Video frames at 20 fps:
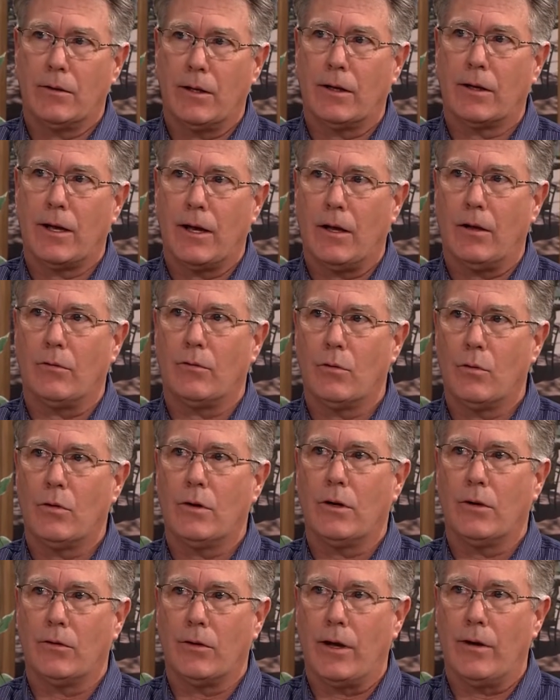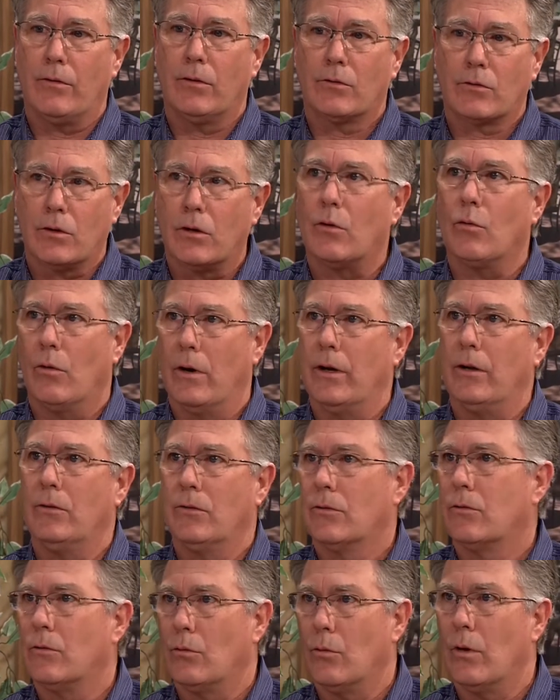that California's having. It's going to
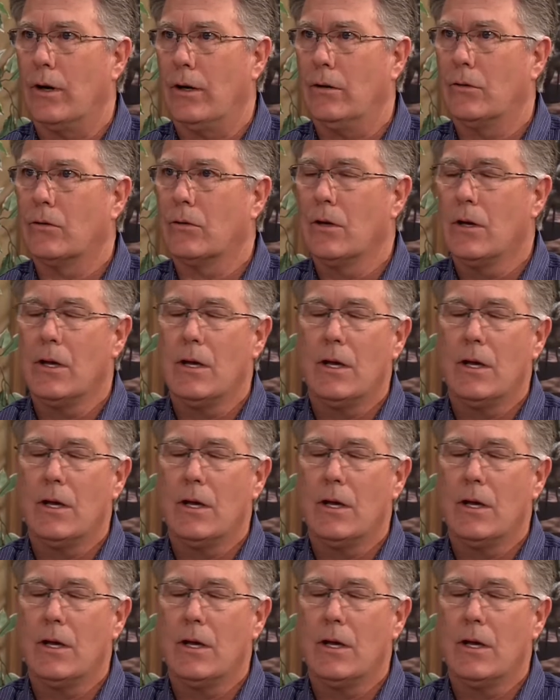raise the rates.